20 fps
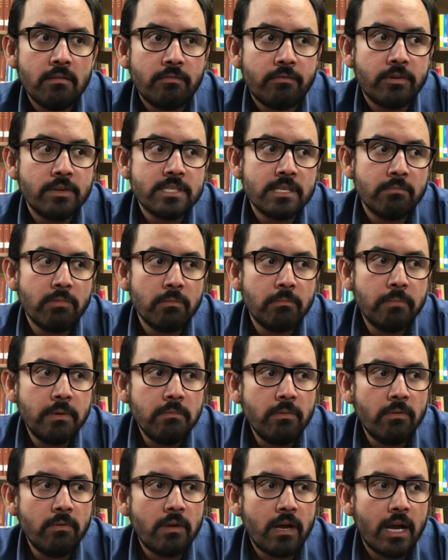for example,
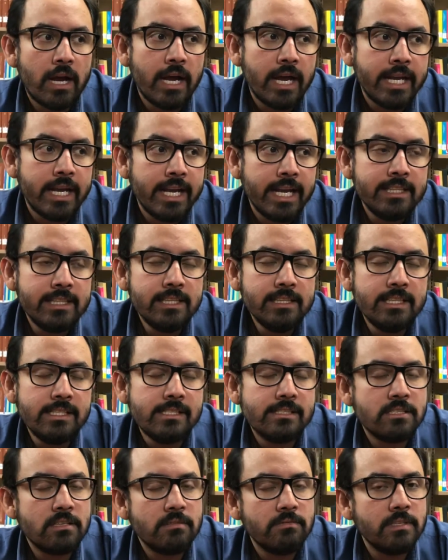people, and I think
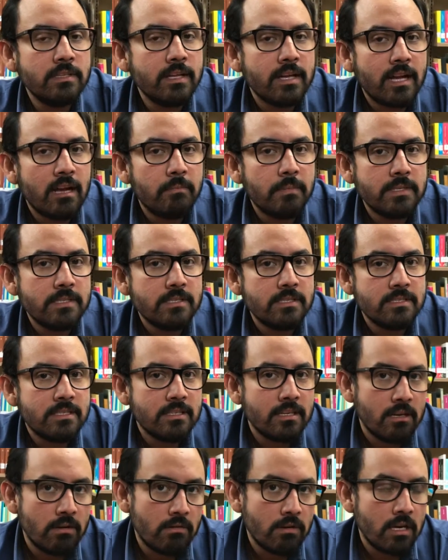this is something that happens in
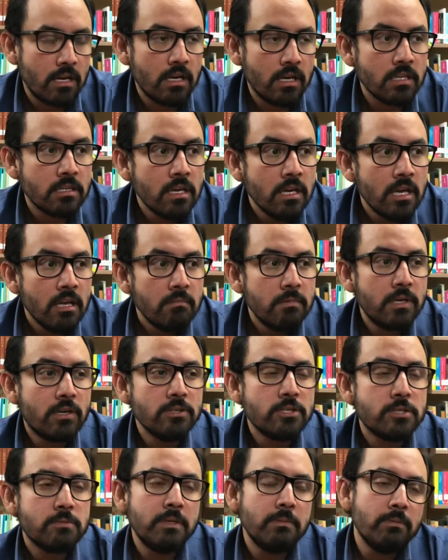Sinaloa a lot,
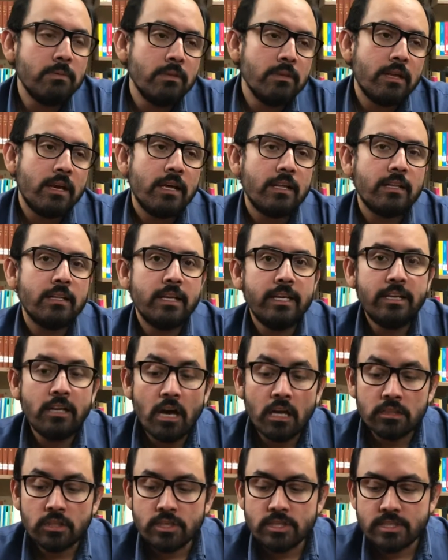because people that in
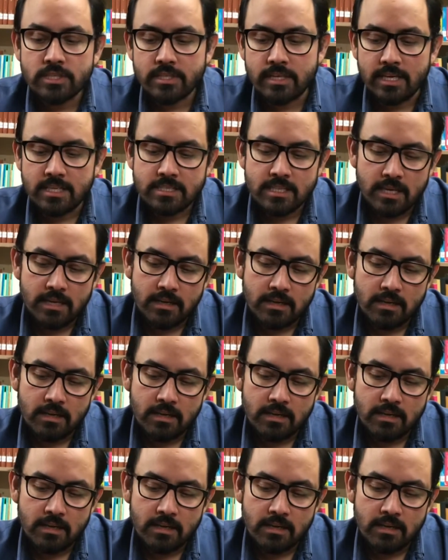other states,